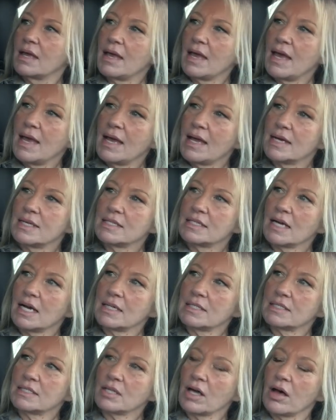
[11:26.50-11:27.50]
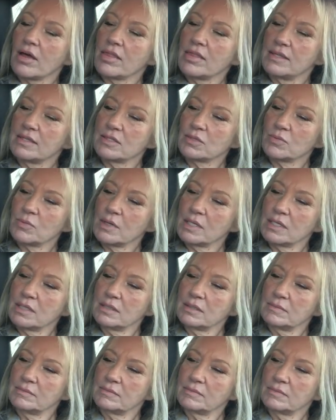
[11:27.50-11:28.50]
And I saw this one
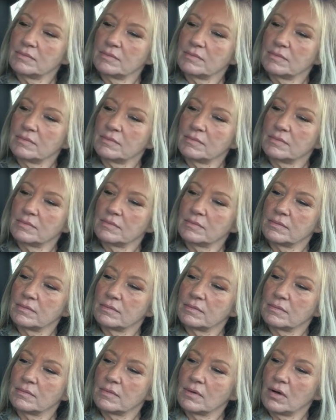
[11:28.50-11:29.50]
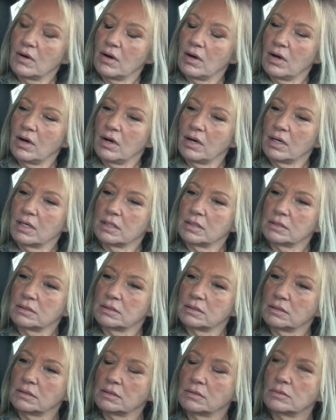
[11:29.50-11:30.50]

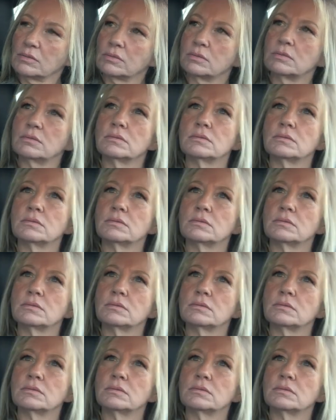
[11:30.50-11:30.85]
on